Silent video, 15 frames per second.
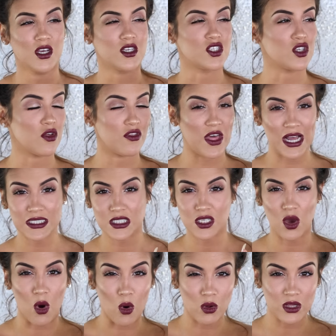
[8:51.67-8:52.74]
so that's
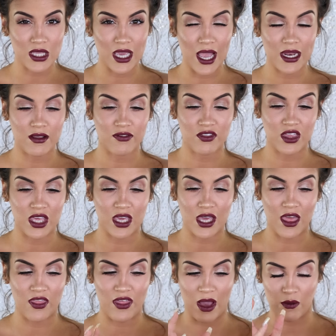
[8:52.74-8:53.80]
the only kind of
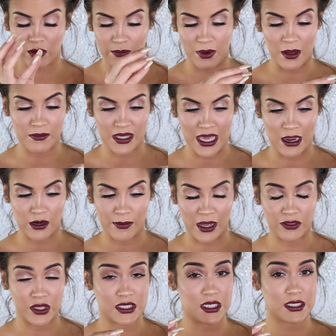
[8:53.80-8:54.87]
thing that would bum me out
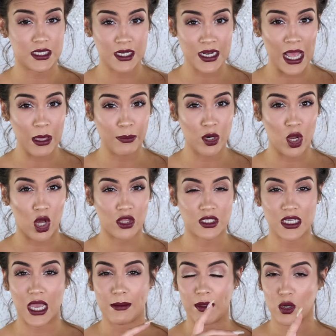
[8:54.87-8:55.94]
about this it didn't happen all the
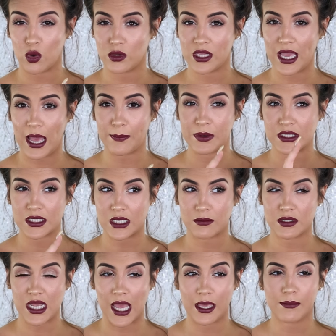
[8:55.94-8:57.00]
time it only happened
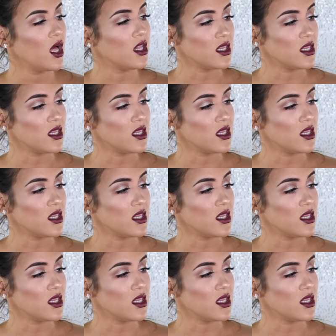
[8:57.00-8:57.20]
sometimes